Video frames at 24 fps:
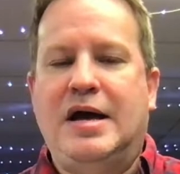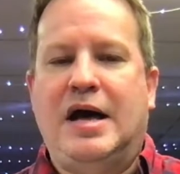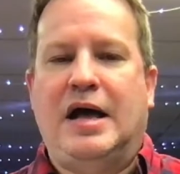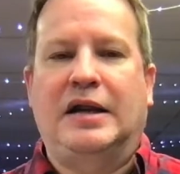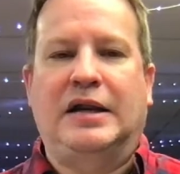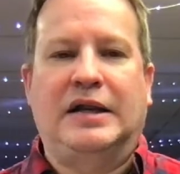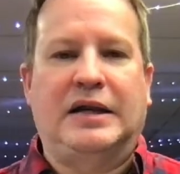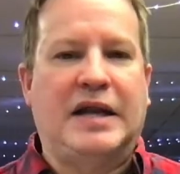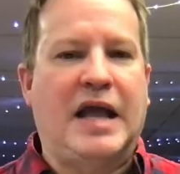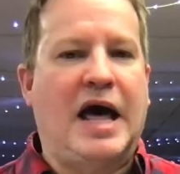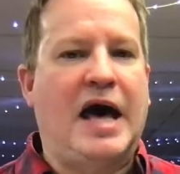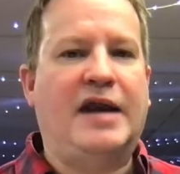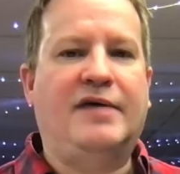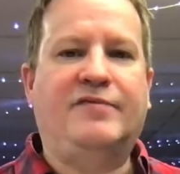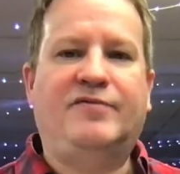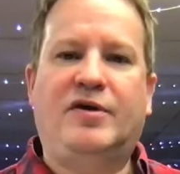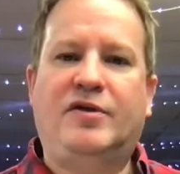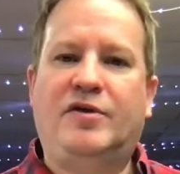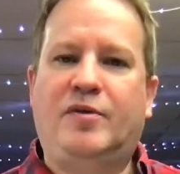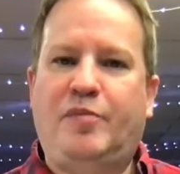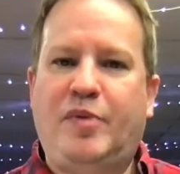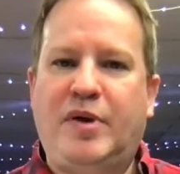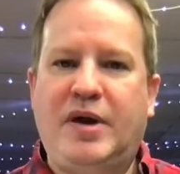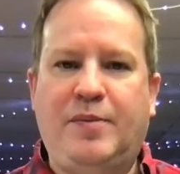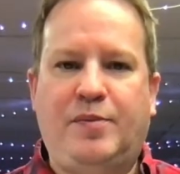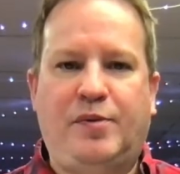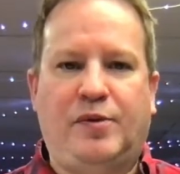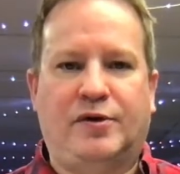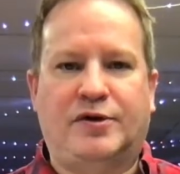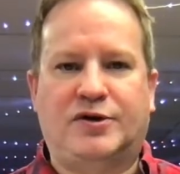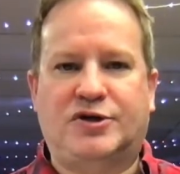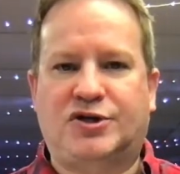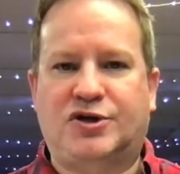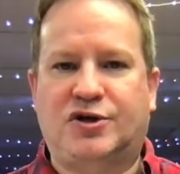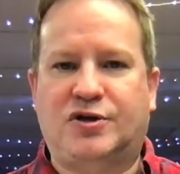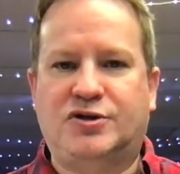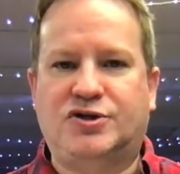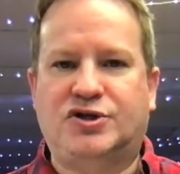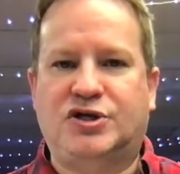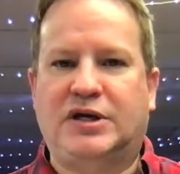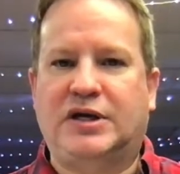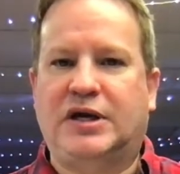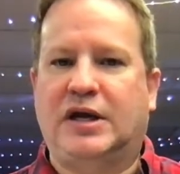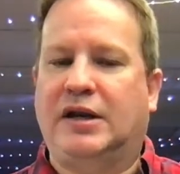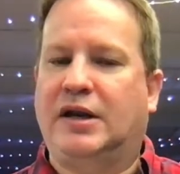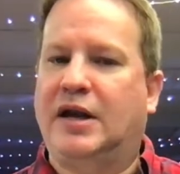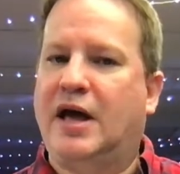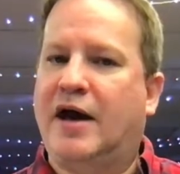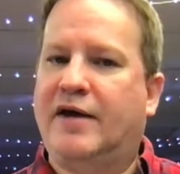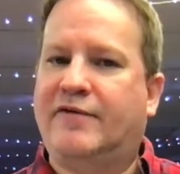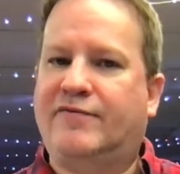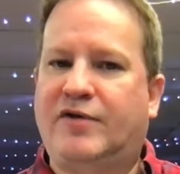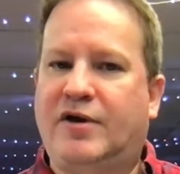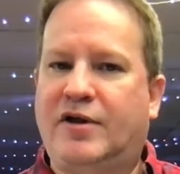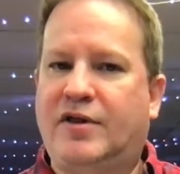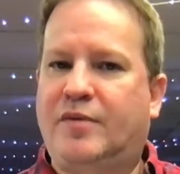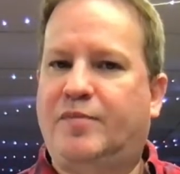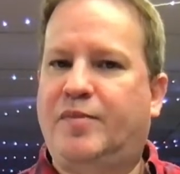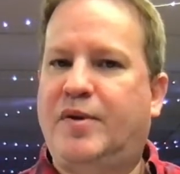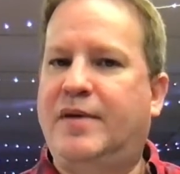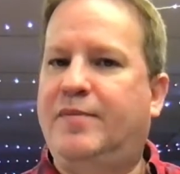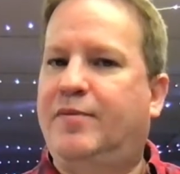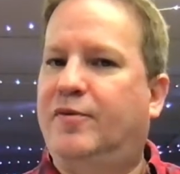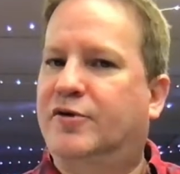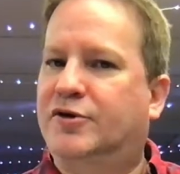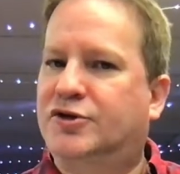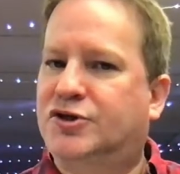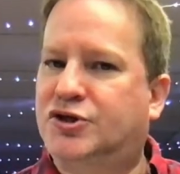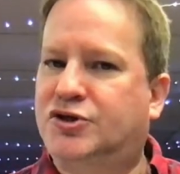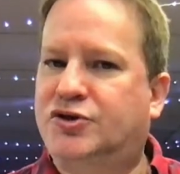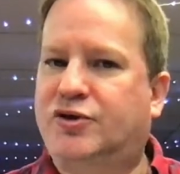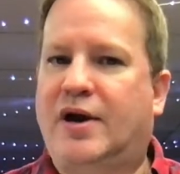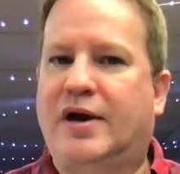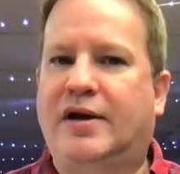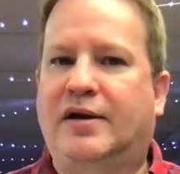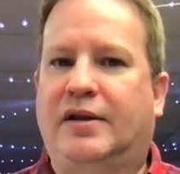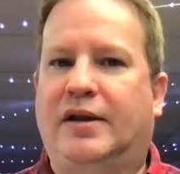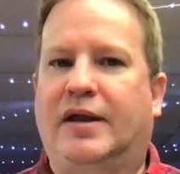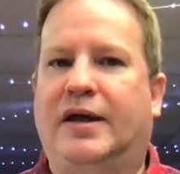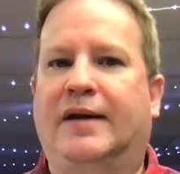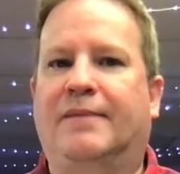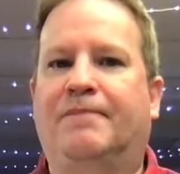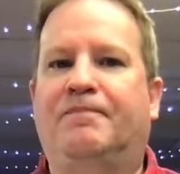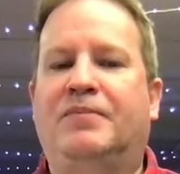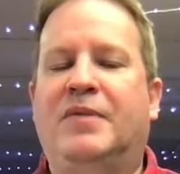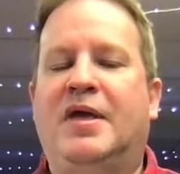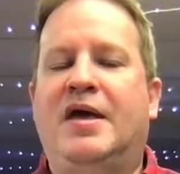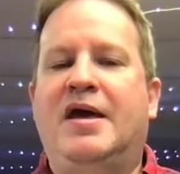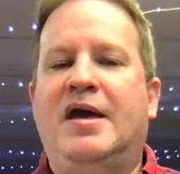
A lot of other people are searching. A lot of other people are struggling.